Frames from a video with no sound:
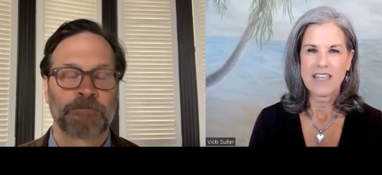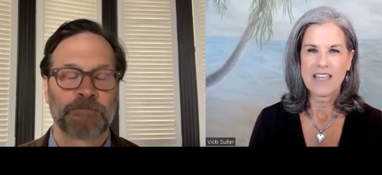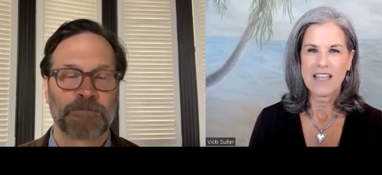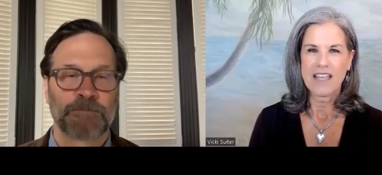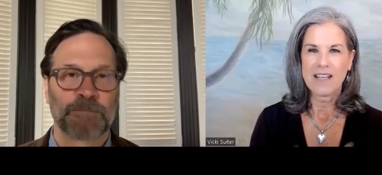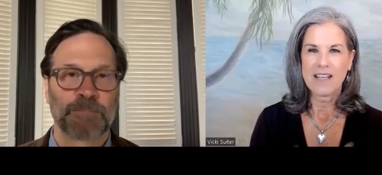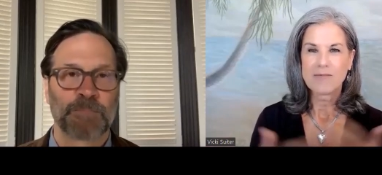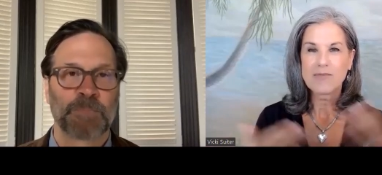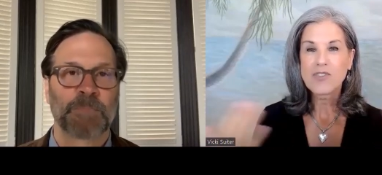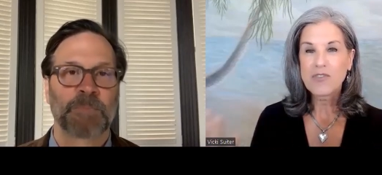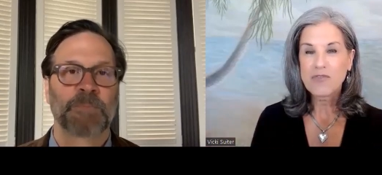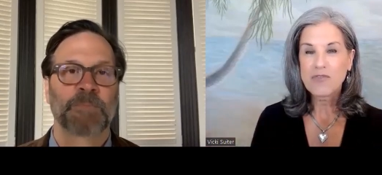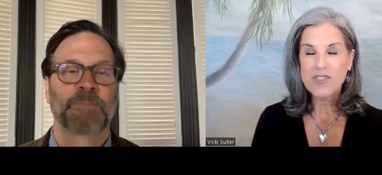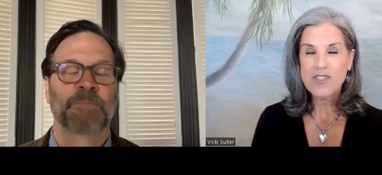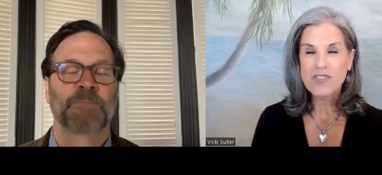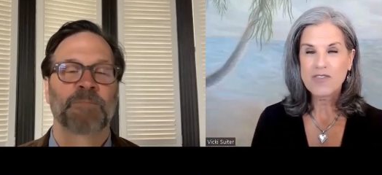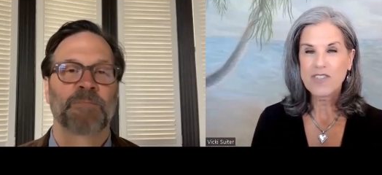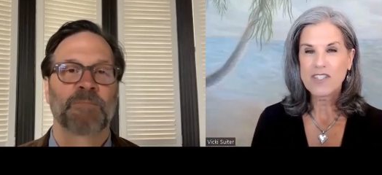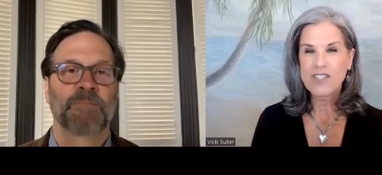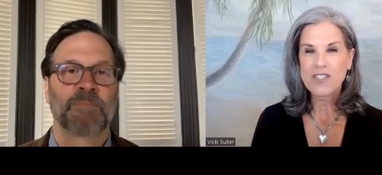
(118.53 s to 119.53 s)
Speaker 1: Um, so first
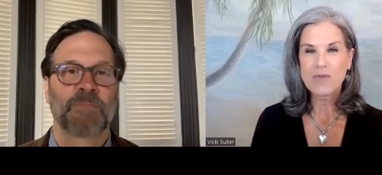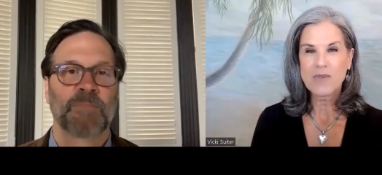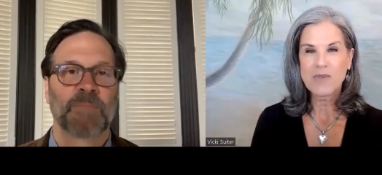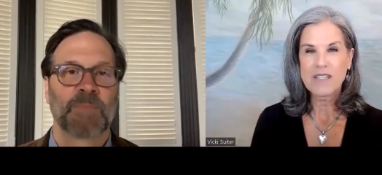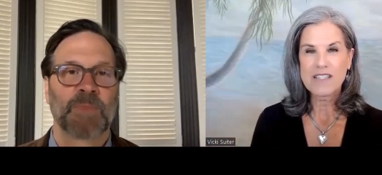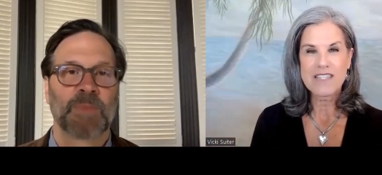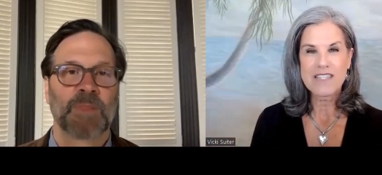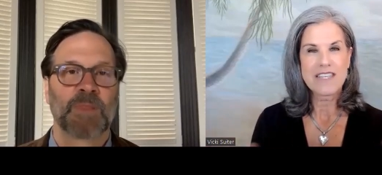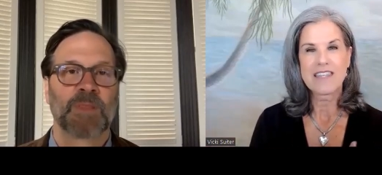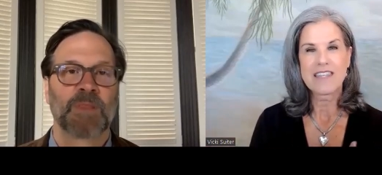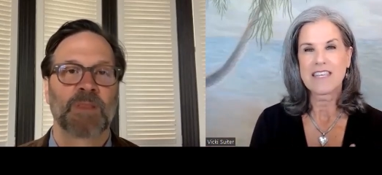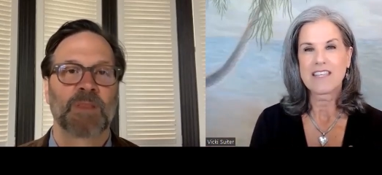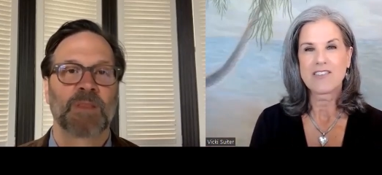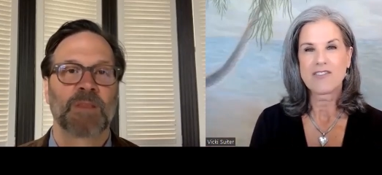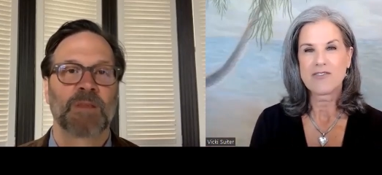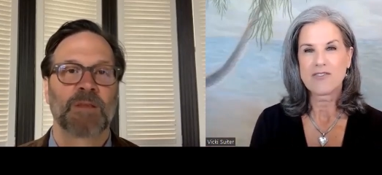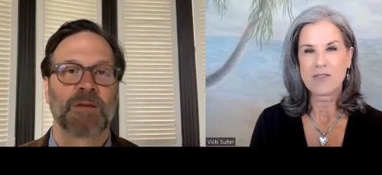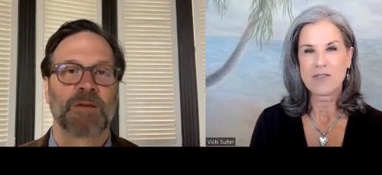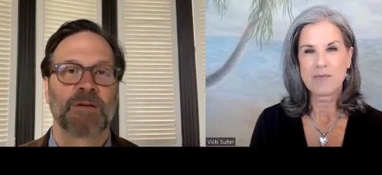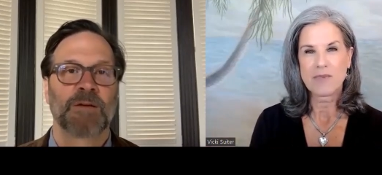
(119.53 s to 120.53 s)
of all, I just want to say thank
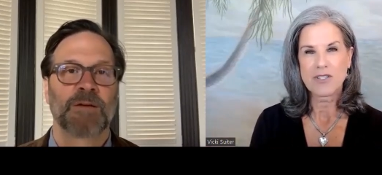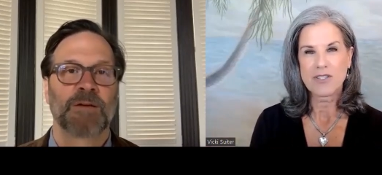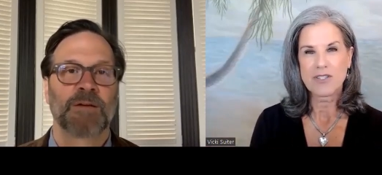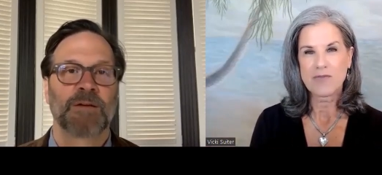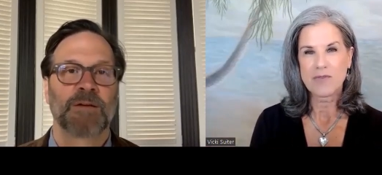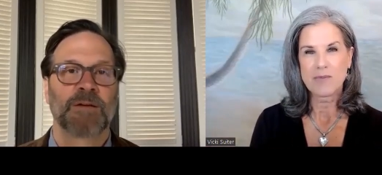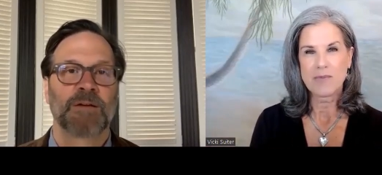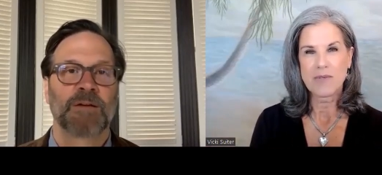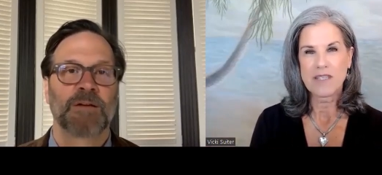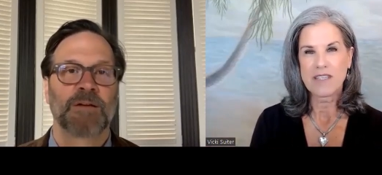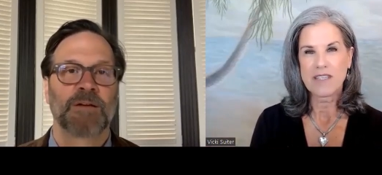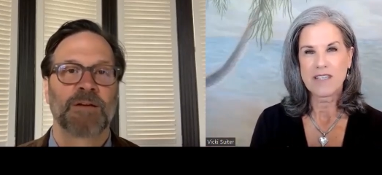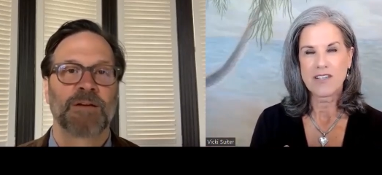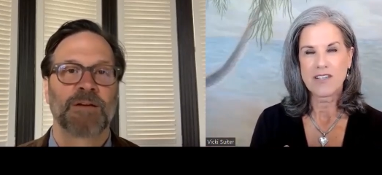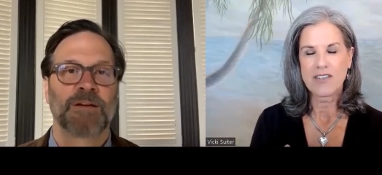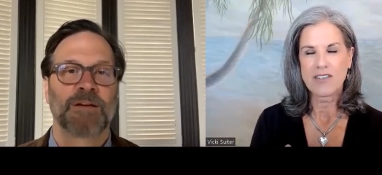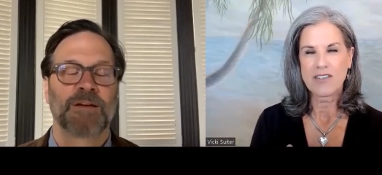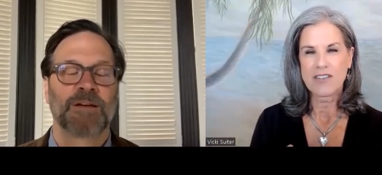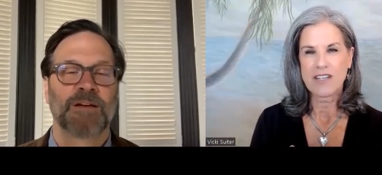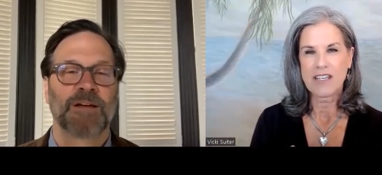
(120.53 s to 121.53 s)
you so much for being
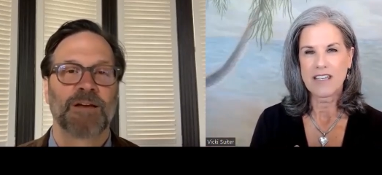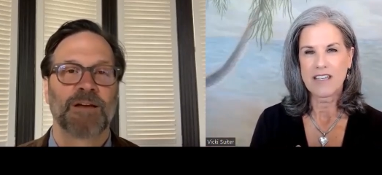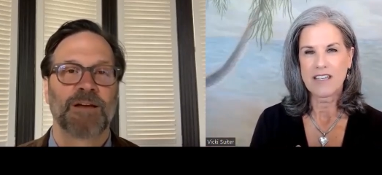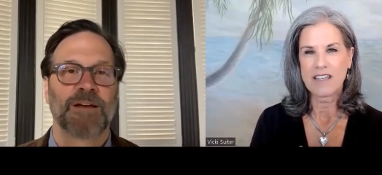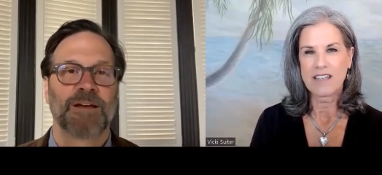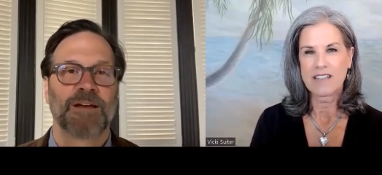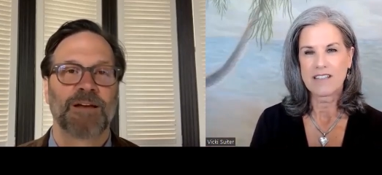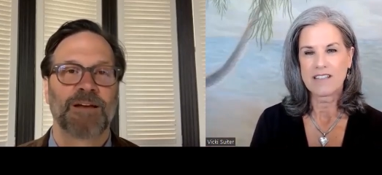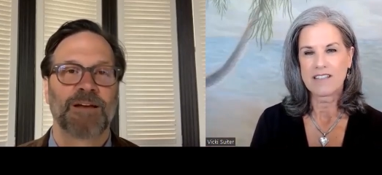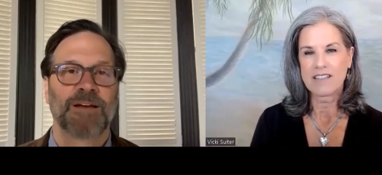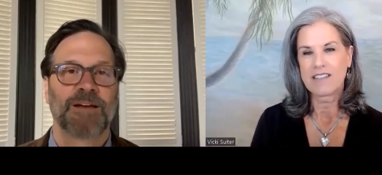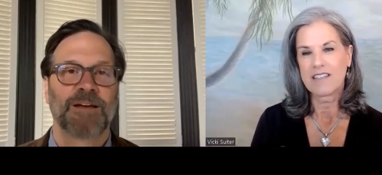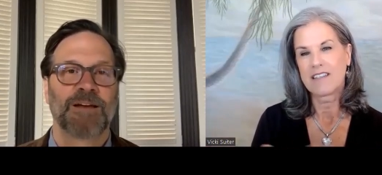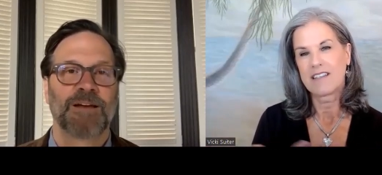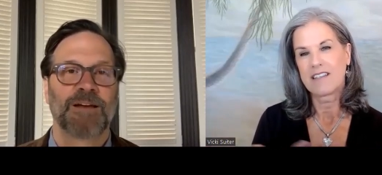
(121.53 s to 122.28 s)
here and